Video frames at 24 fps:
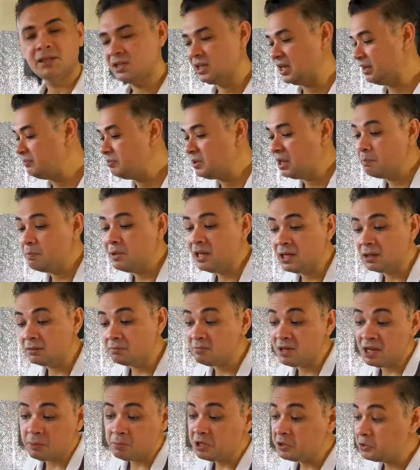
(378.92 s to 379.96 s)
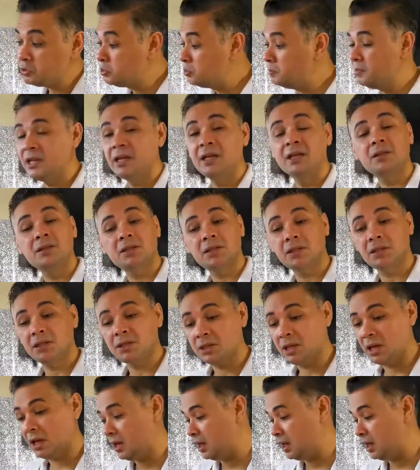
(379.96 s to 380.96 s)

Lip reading: save me a minute, maybe 2 minutes,